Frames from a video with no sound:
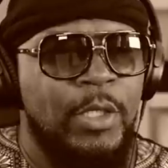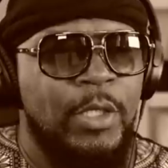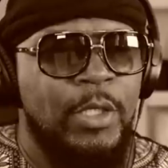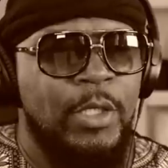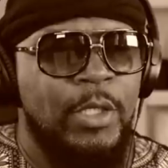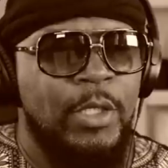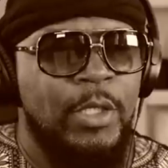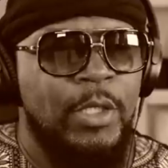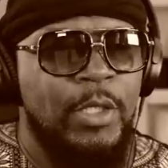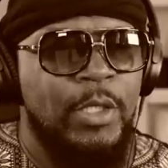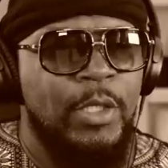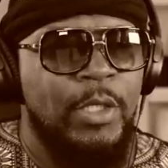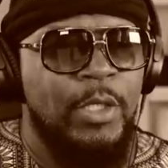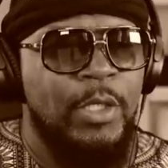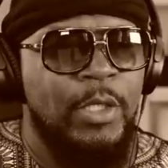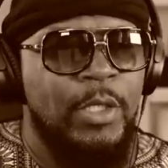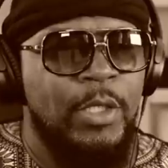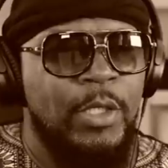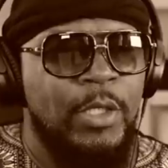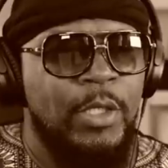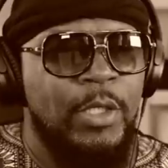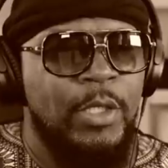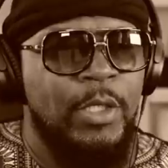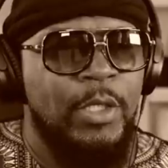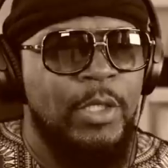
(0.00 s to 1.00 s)

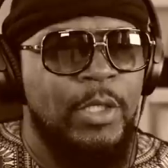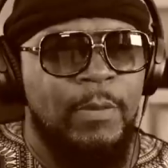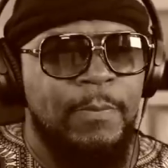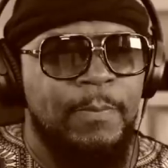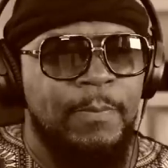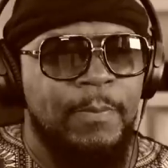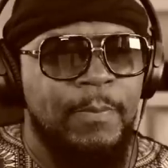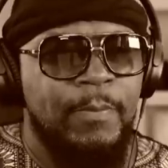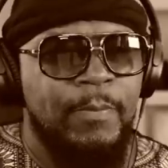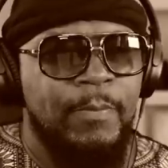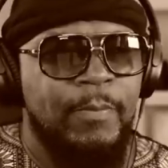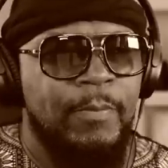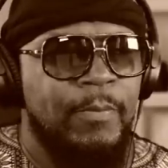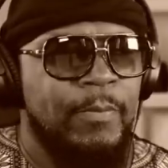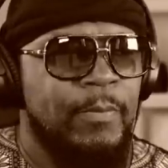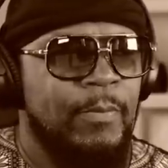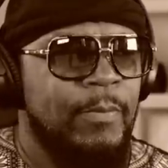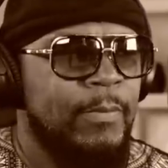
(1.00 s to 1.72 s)
Nobody speaks.